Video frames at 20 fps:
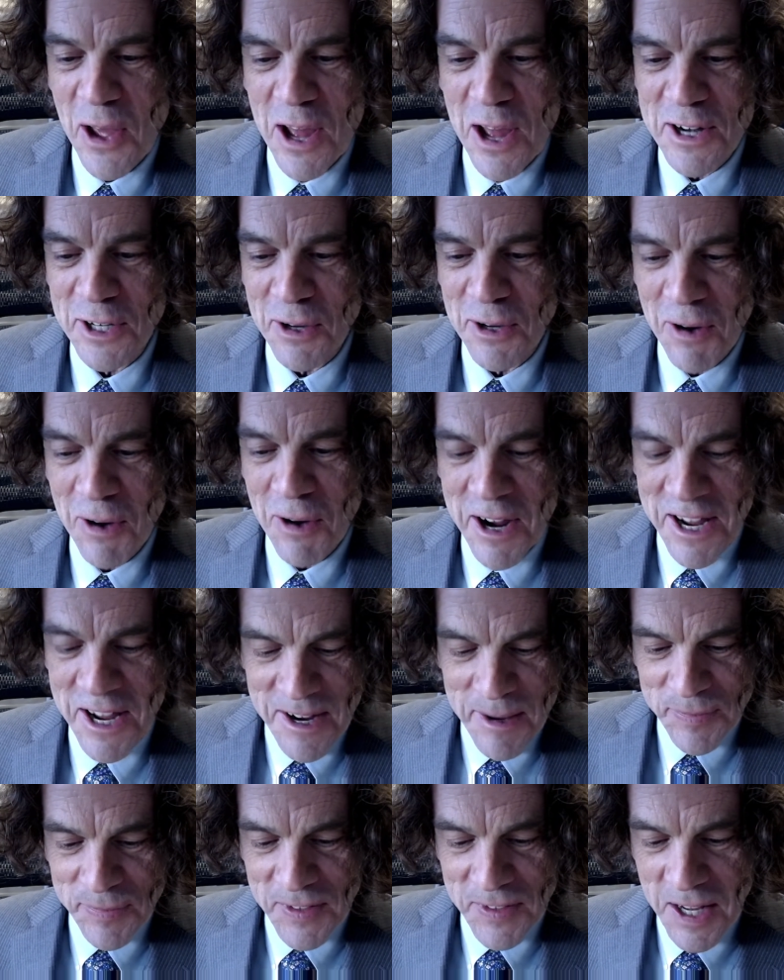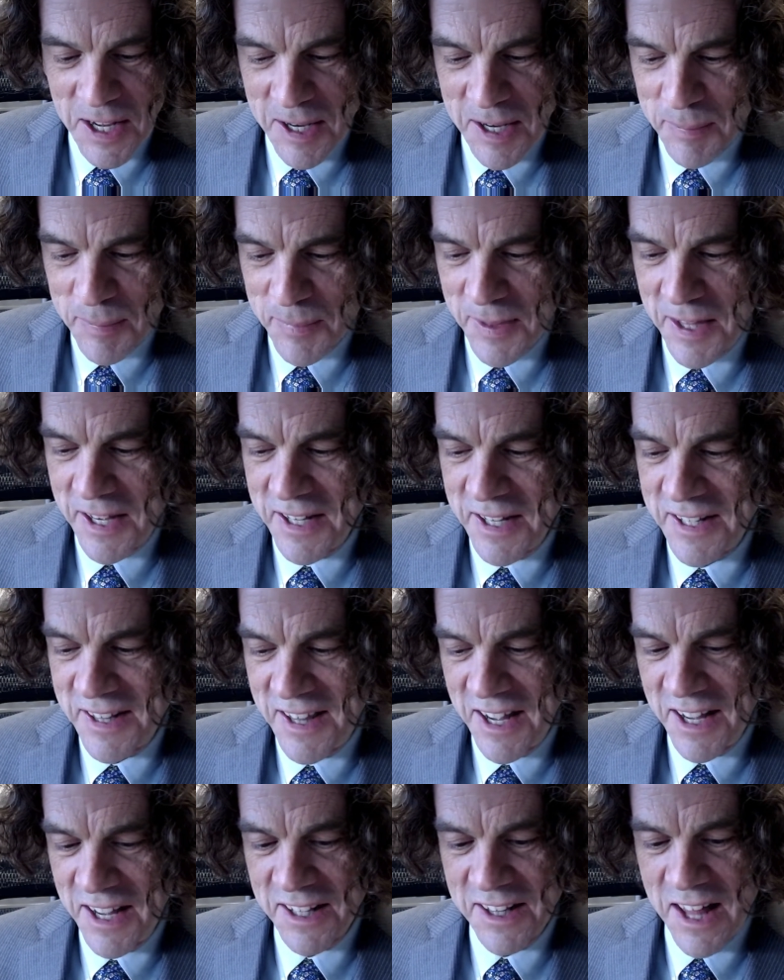law degree.
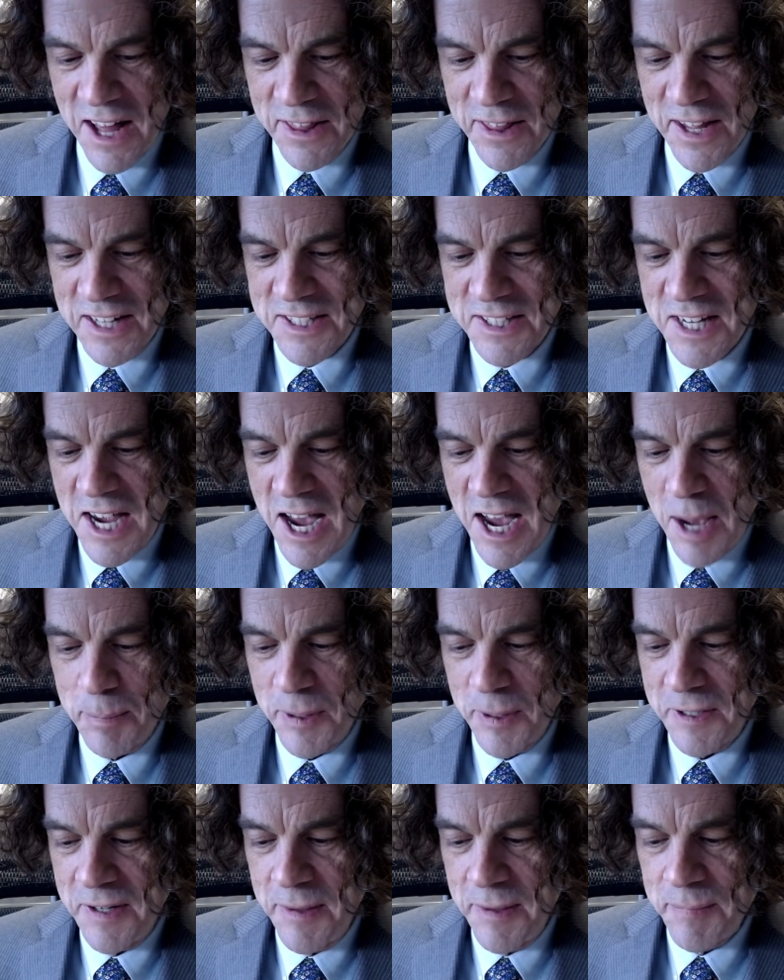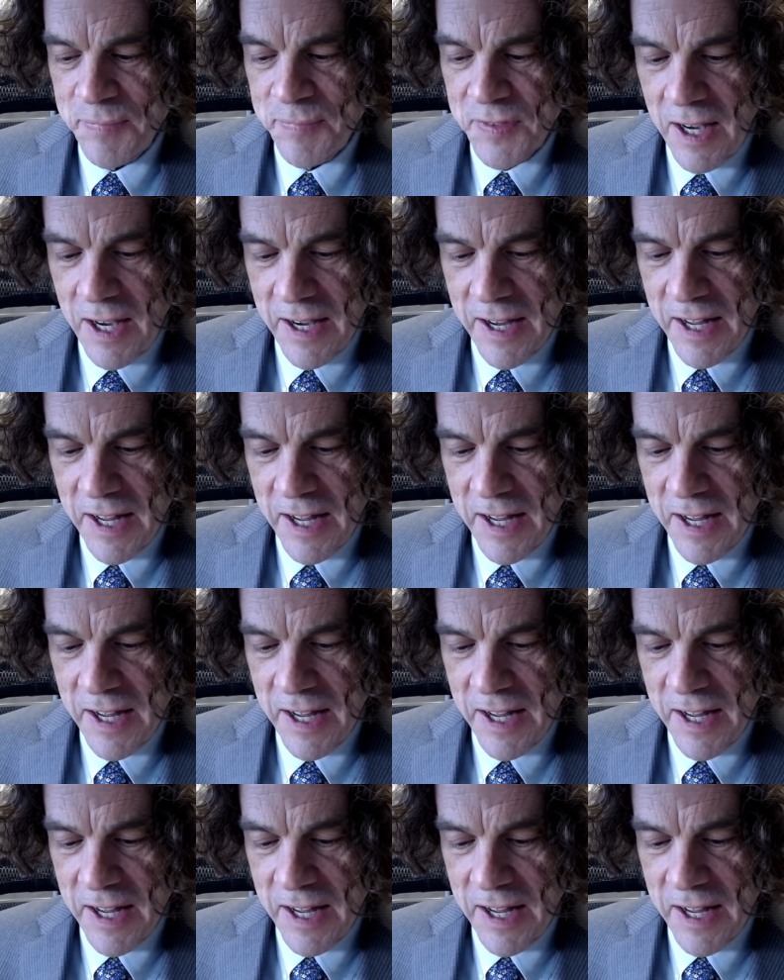They allow that to happen.